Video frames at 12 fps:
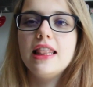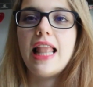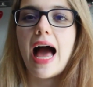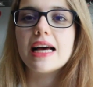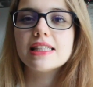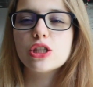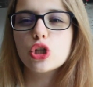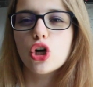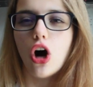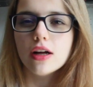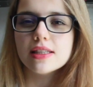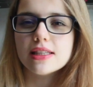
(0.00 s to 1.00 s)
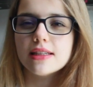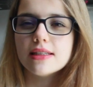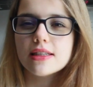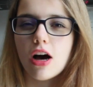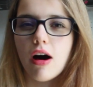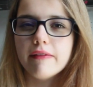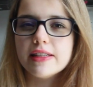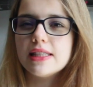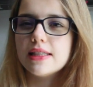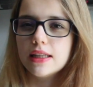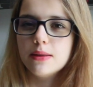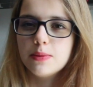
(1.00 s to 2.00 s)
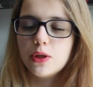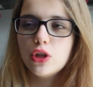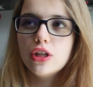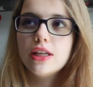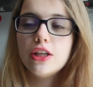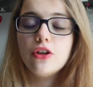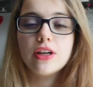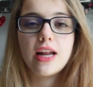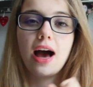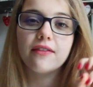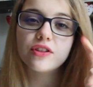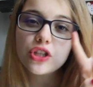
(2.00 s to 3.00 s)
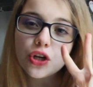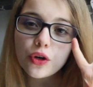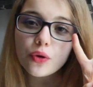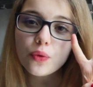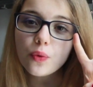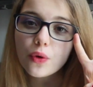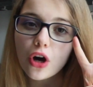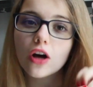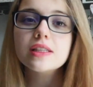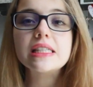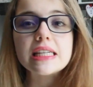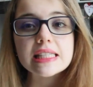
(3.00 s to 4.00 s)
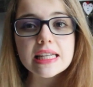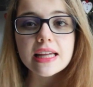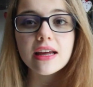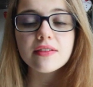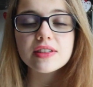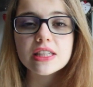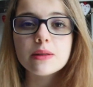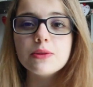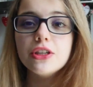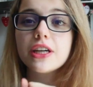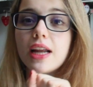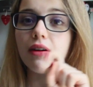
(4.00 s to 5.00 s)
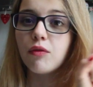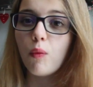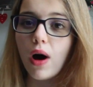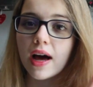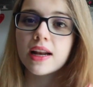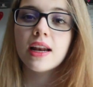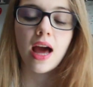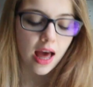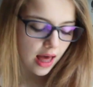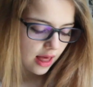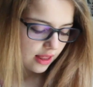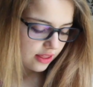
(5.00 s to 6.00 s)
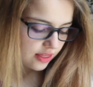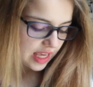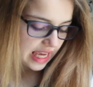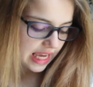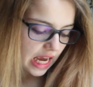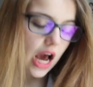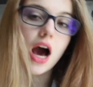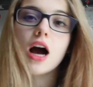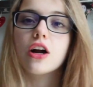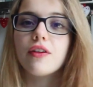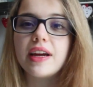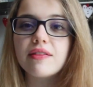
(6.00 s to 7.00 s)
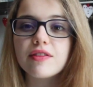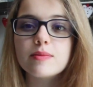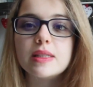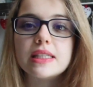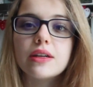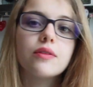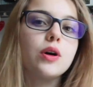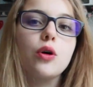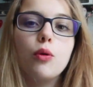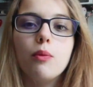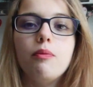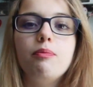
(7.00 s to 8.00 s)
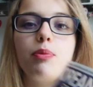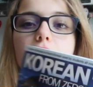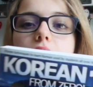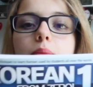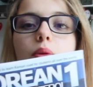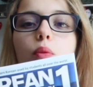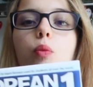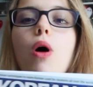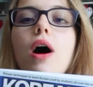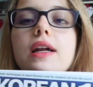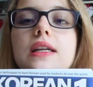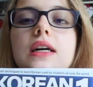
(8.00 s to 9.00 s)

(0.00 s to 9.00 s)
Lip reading: last consonant of a syllable. You can have two consonants in the end of a syllable, you can have one. The Korean from Zero, book number 1,